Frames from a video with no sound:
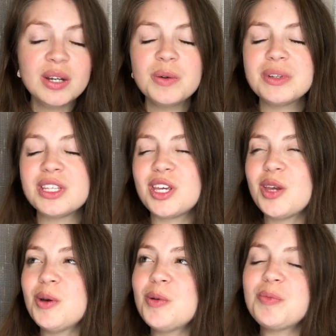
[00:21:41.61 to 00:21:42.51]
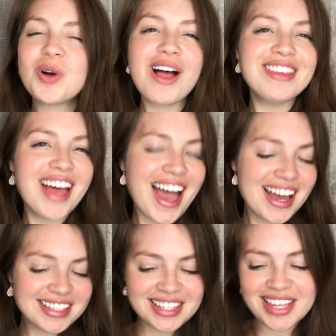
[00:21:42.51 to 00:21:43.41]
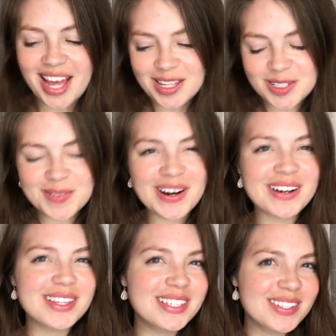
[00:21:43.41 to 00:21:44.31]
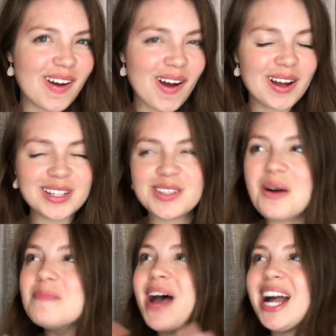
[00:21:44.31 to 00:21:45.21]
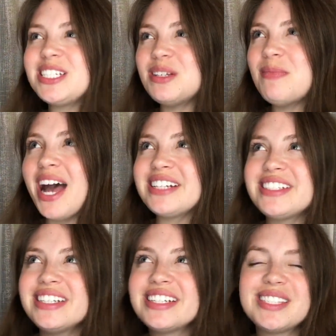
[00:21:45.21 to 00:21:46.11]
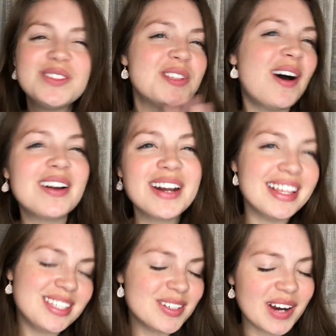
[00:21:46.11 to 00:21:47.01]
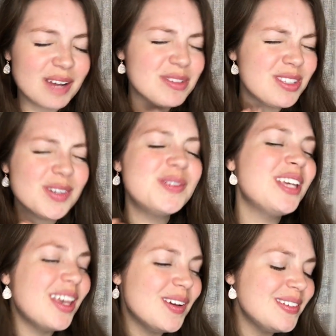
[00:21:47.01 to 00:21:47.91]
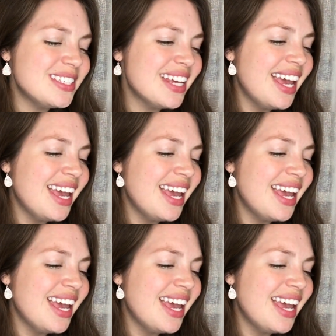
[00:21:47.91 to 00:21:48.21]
with the cute bralette and the underwear and the socks, all matchy-matchy, because you saw it on Instagram, it's so cute.